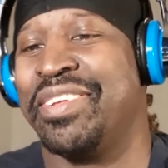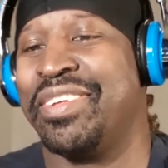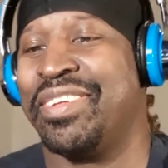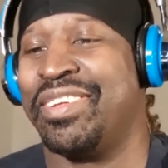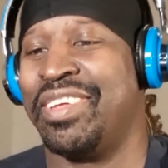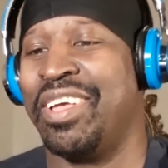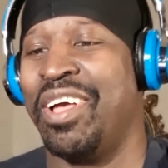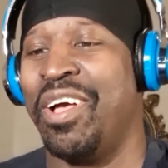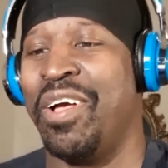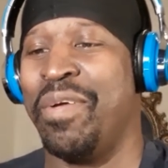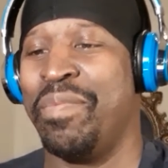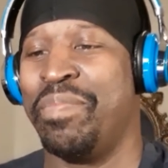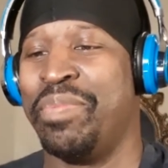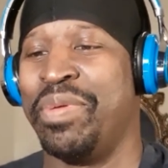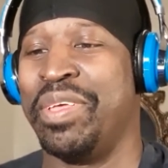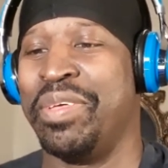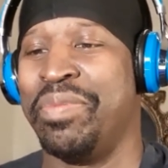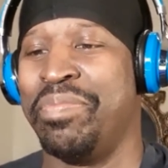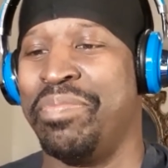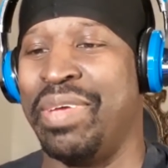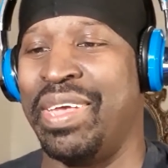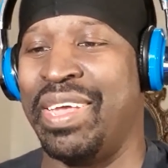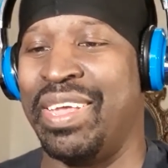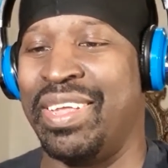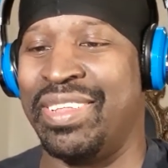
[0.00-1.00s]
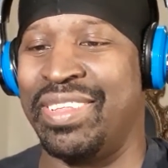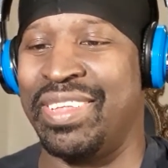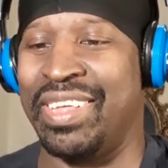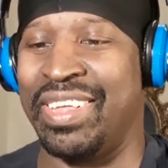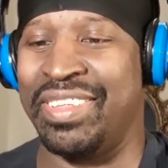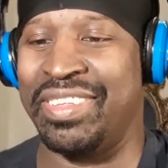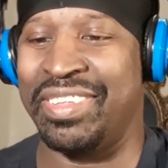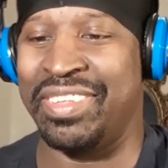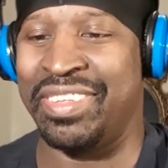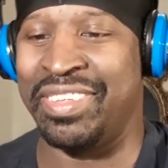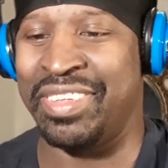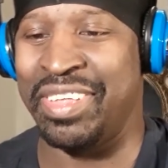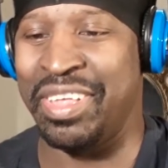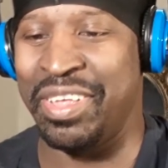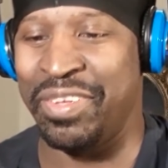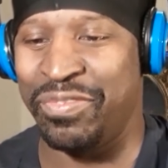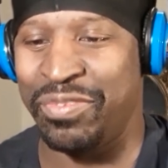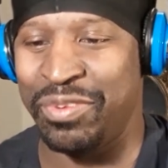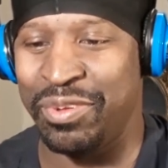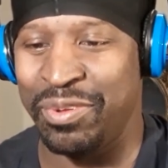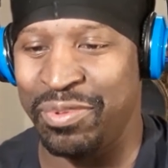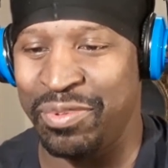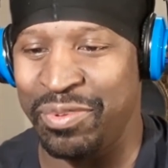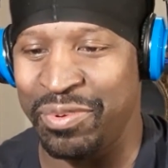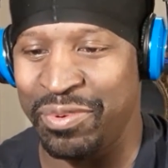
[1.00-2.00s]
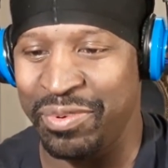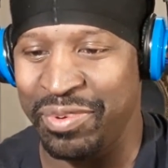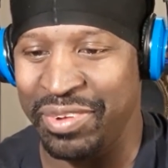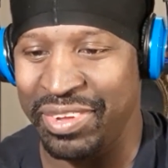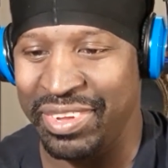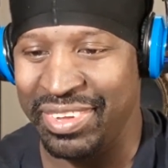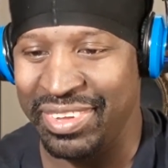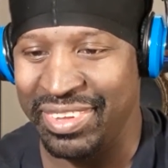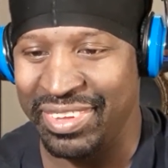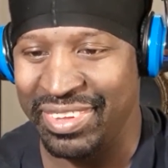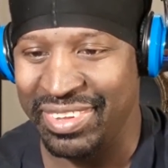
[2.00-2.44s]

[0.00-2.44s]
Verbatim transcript: Y'all be amazed at the stuff you are doing.